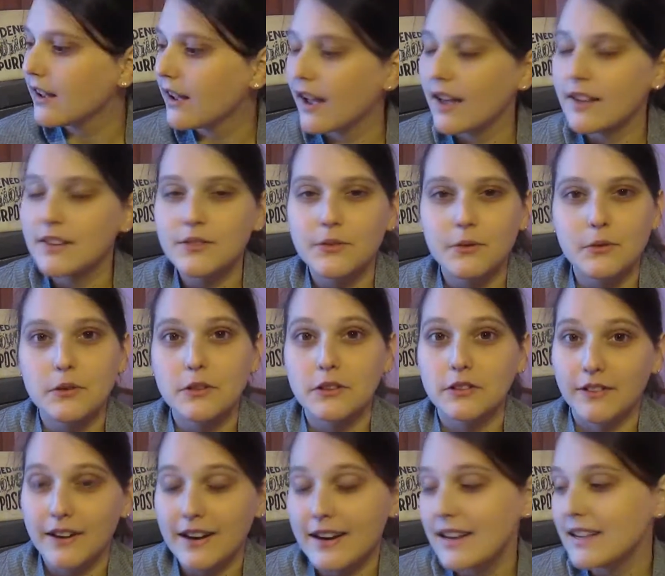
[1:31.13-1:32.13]
As for
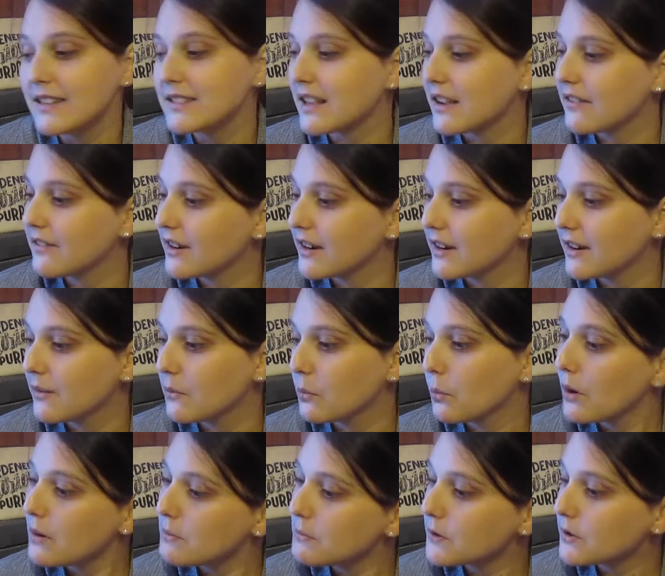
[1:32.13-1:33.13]
ratings, I rated
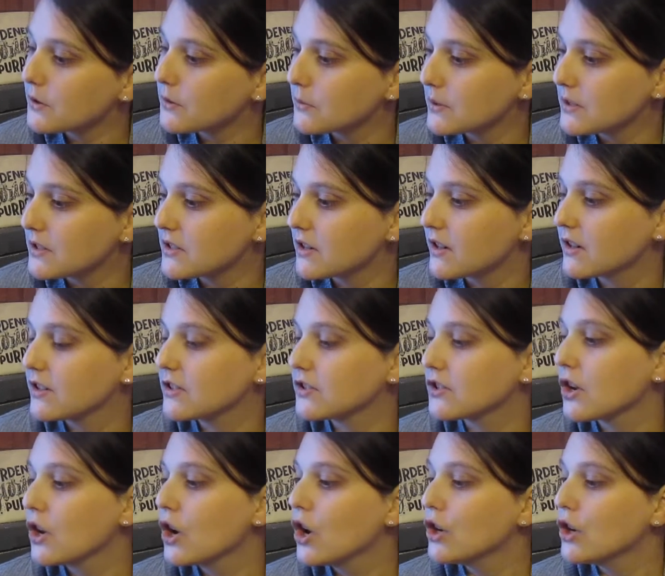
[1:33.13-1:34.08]
one book three stars,